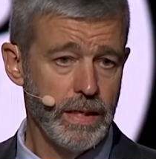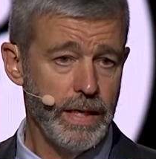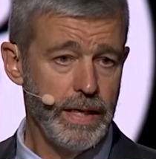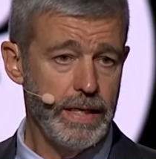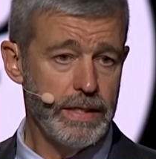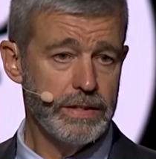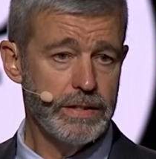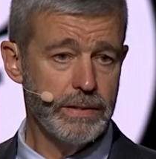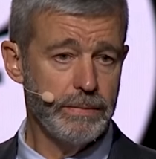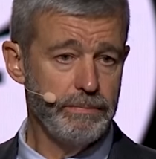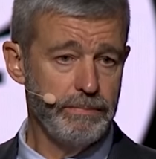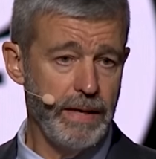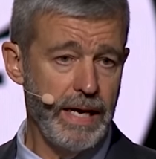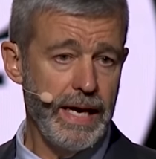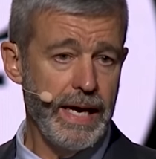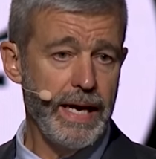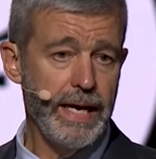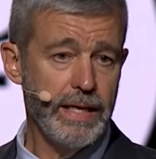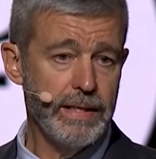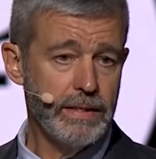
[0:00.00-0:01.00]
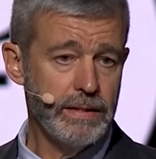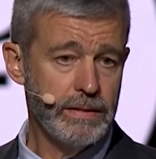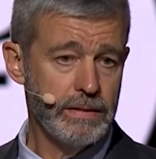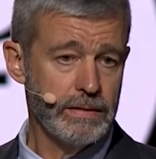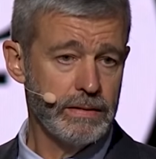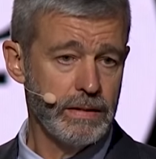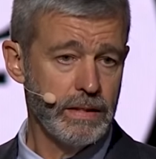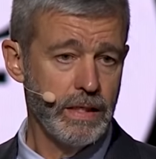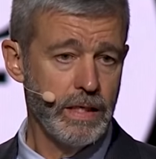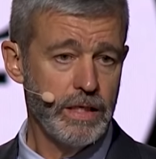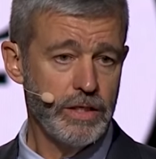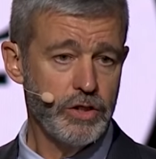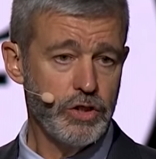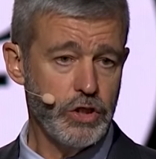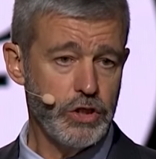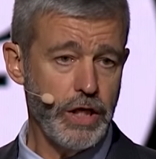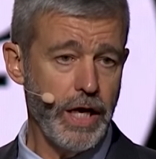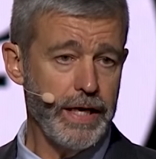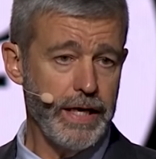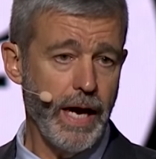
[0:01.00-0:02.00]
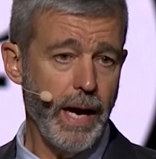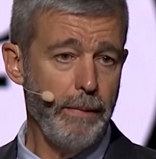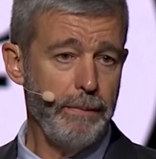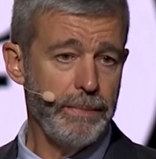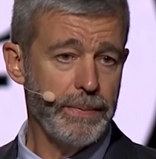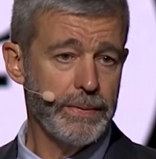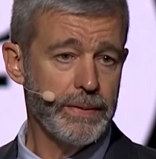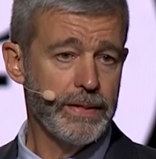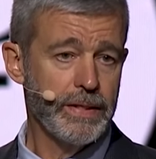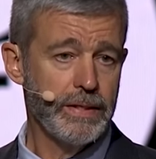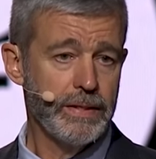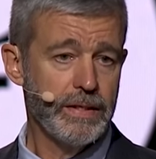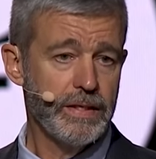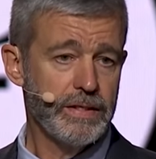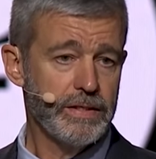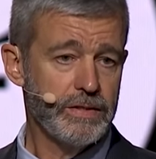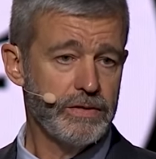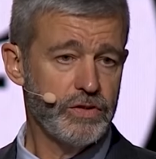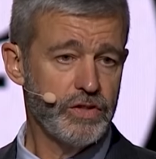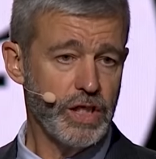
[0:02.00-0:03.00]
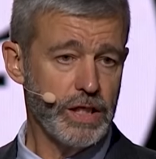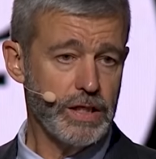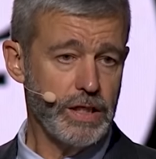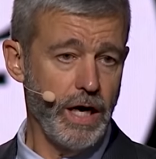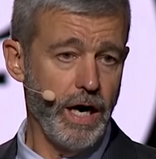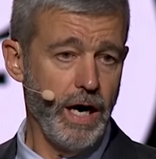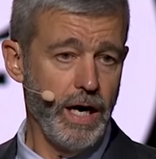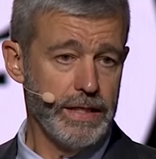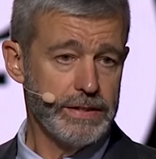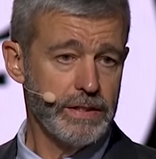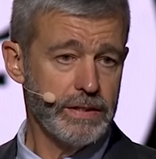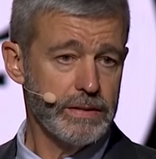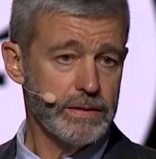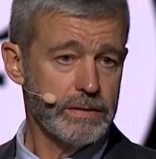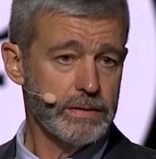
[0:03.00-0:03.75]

is a man shut up to God.